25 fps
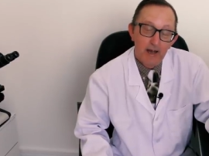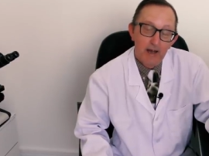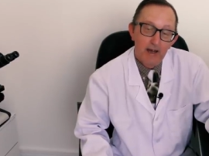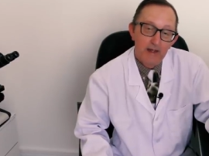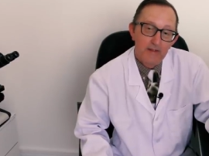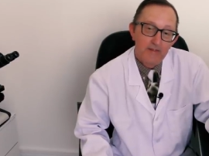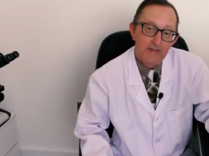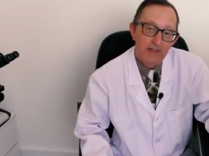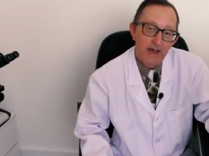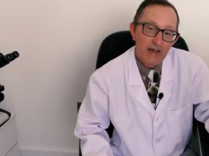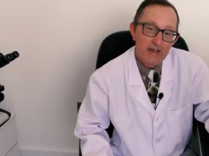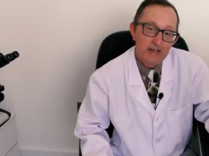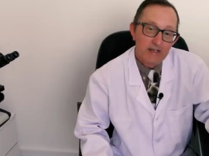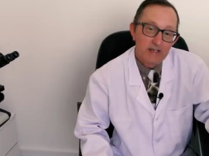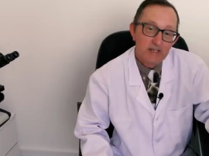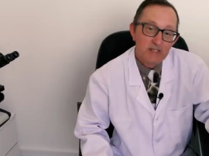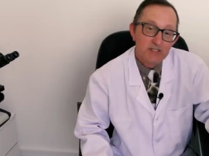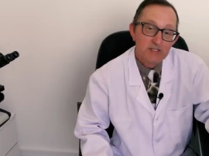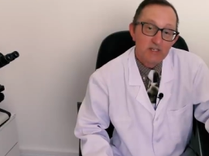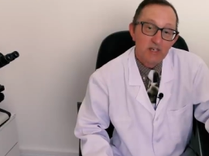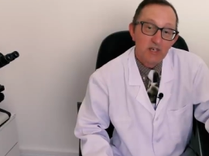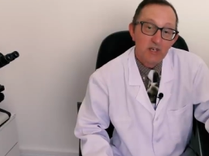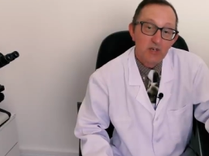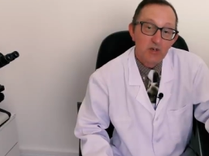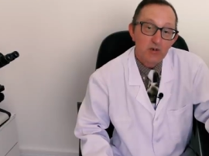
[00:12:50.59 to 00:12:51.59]
And that
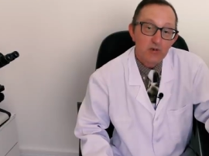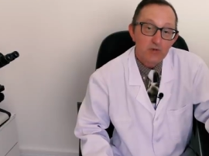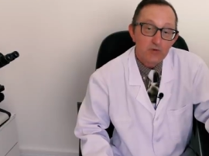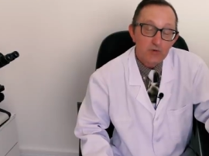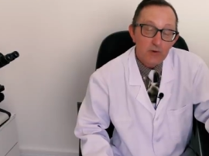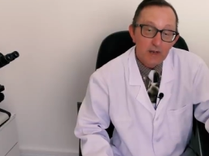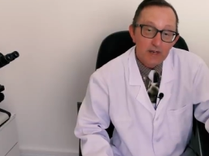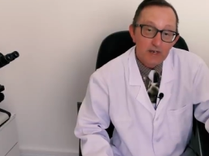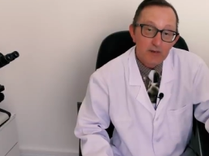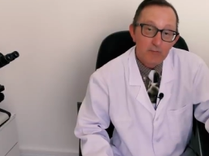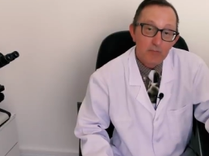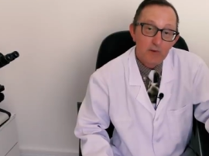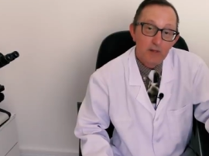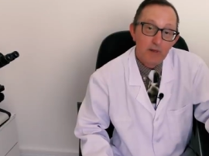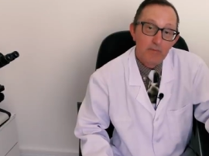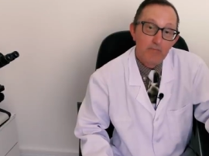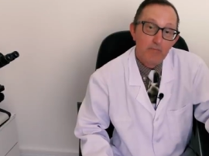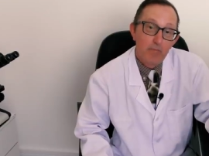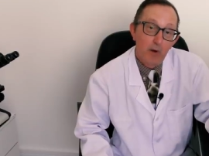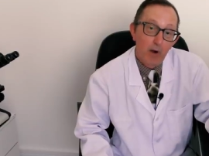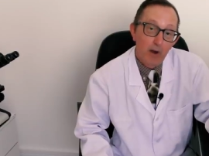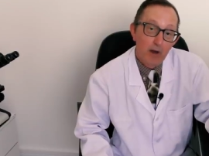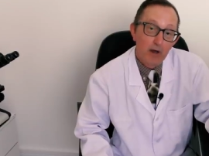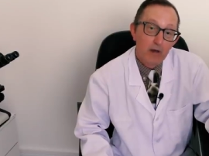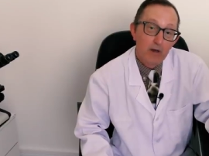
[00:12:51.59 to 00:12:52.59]
is incredibly
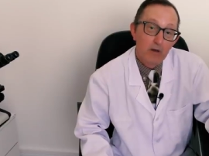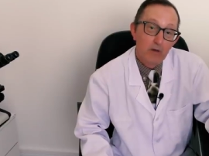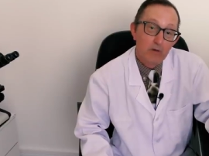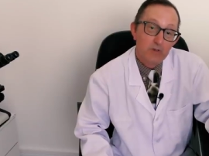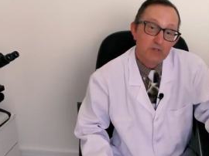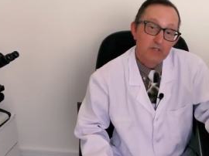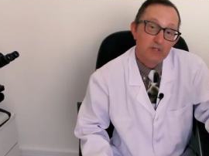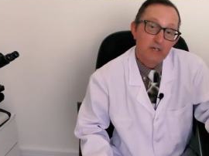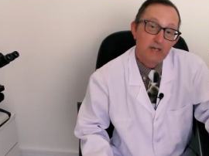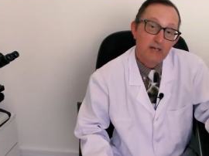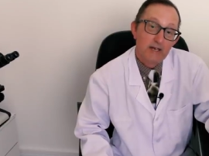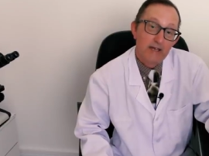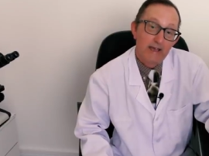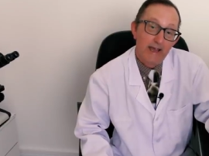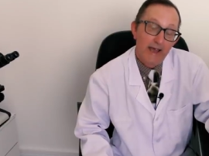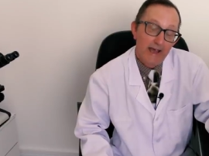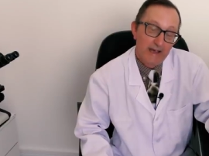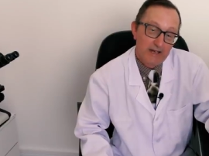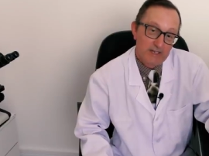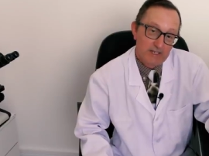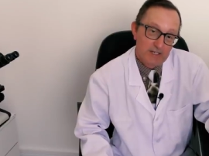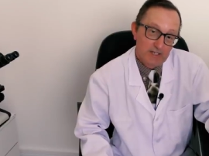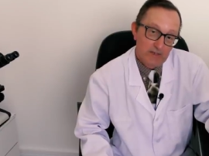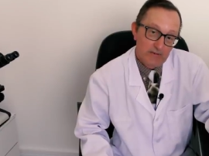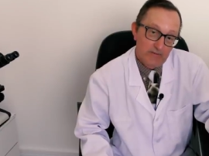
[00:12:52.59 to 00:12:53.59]
biologically
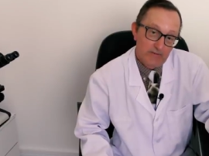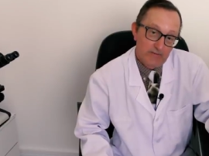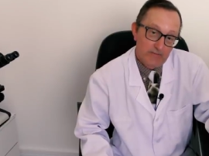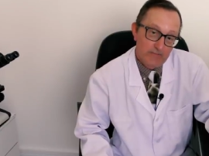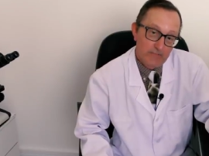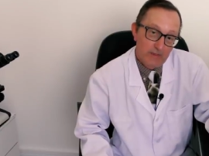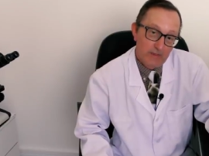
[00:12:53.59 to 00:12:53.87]
active.